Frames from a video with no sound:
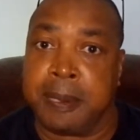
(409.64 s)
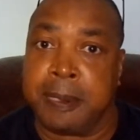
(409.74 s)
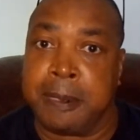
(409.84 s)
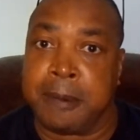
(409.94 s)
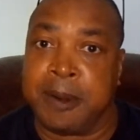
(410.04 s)

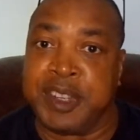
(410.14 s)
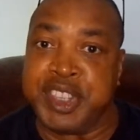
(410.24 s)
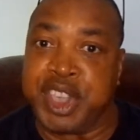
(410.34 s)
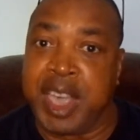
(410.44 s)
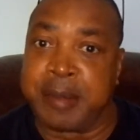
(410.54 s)
Right, these
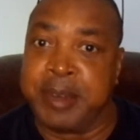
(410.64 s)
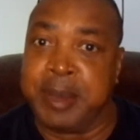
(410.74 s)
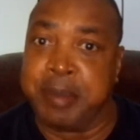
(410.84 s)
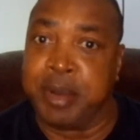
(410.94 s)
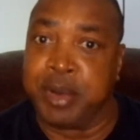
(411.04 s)
are heavenly
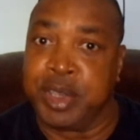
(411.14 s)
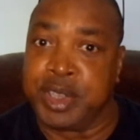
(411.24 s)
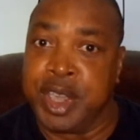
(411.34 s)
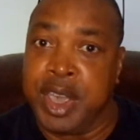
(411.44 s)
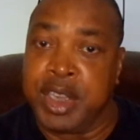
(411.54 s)
bodies.
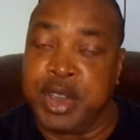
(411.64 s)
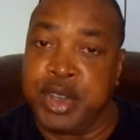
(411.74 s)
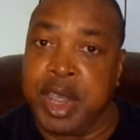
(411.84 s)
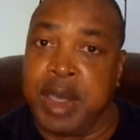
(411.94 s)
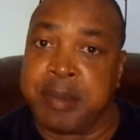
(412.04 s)
Could
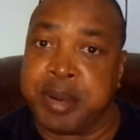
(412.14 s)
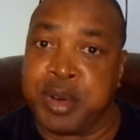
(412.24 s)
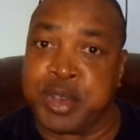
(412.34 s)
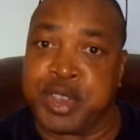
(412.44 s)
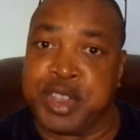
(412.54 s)
a
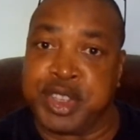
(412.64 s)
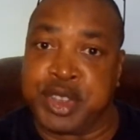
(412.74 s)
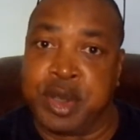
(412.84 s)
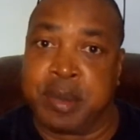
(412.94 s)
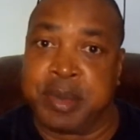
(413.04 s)
person
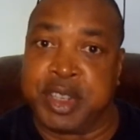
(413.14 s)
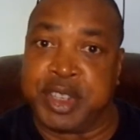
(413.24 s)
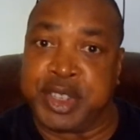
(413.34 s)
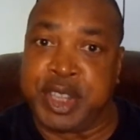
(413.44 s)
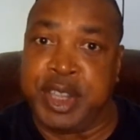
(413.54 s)
stop the
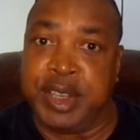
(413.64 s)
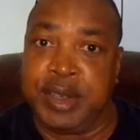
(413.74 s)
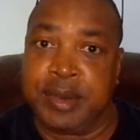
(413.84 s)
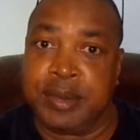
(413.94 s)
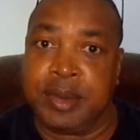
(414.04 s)
sun
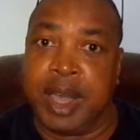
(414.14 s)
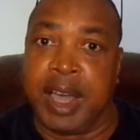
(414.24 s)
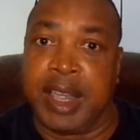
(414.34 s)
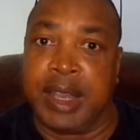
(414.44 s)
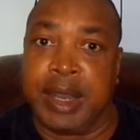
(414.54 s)

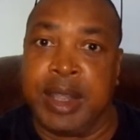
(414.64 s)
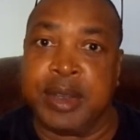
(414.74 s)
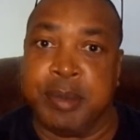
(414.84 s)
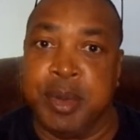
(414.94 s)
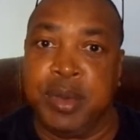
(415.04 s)
and the
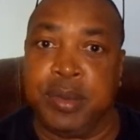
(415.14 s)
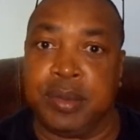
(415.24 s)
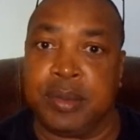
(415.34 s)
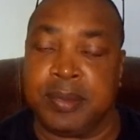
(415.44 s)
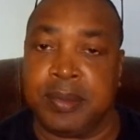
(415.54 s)
moon?
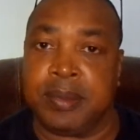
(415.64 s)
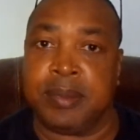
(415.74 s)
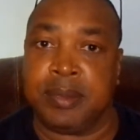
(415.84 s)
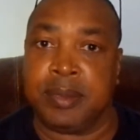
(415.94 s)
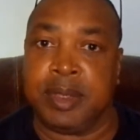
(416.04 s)

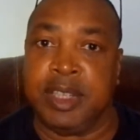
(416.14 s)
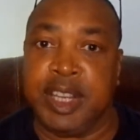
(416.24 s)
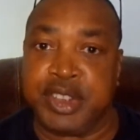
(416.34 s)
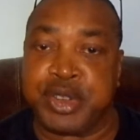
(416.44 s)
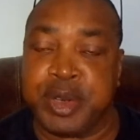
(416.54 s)

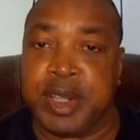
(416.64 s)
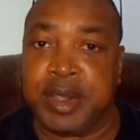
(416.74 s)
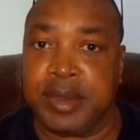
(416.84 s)
Literally.